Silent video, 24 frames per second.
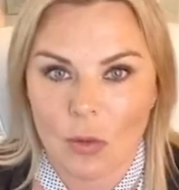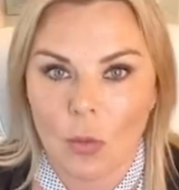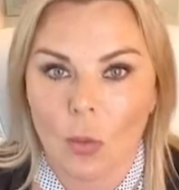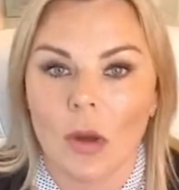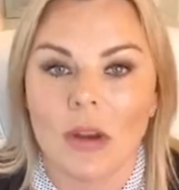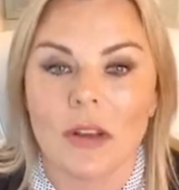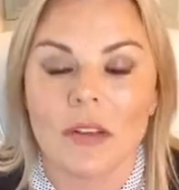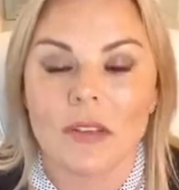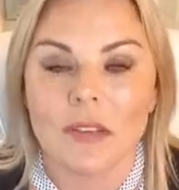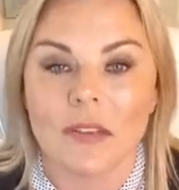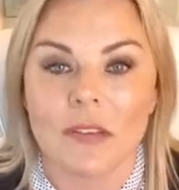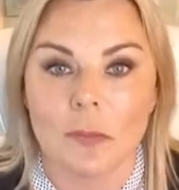What
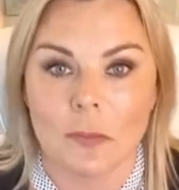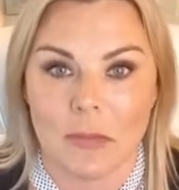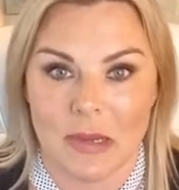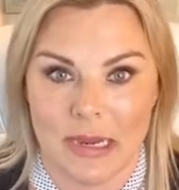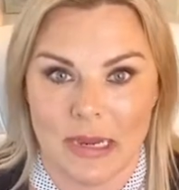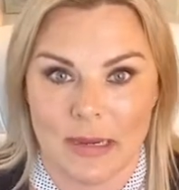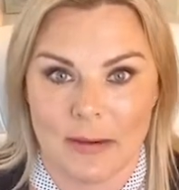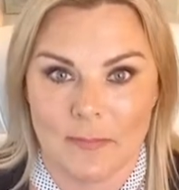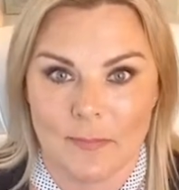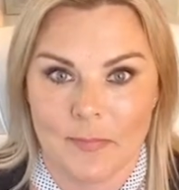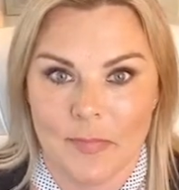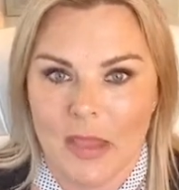does this
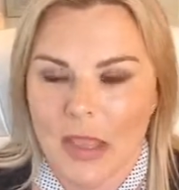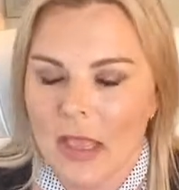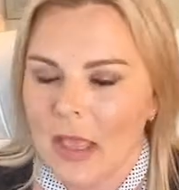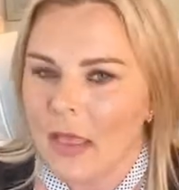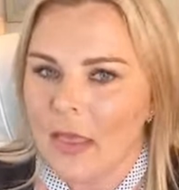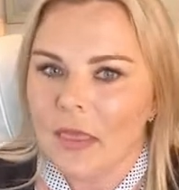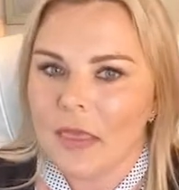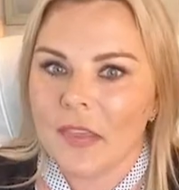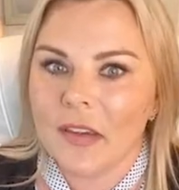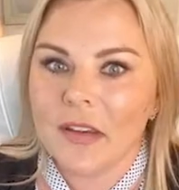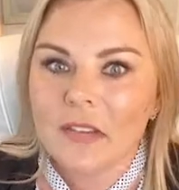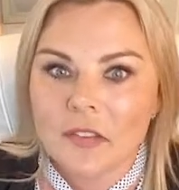mean?
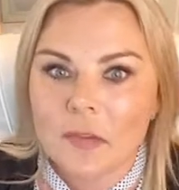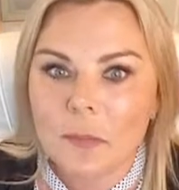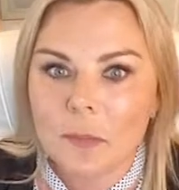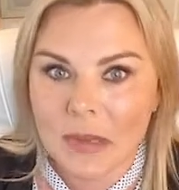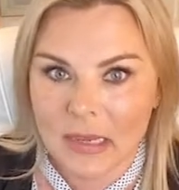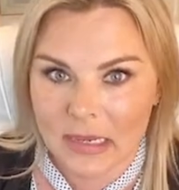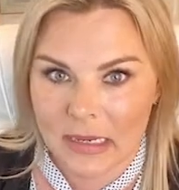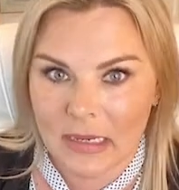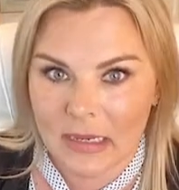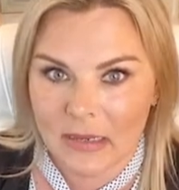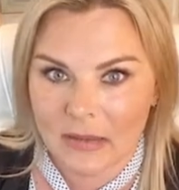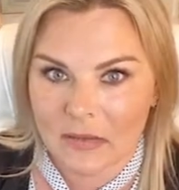This
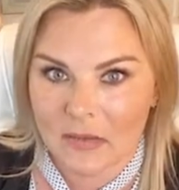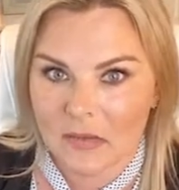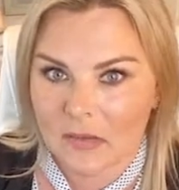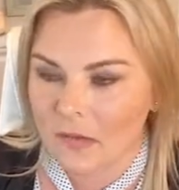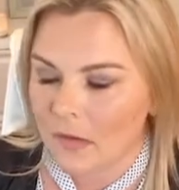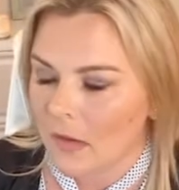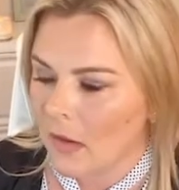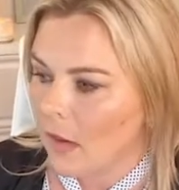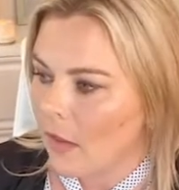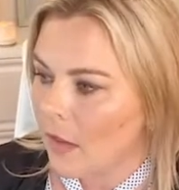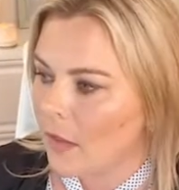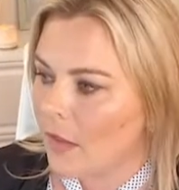
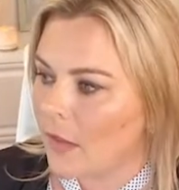means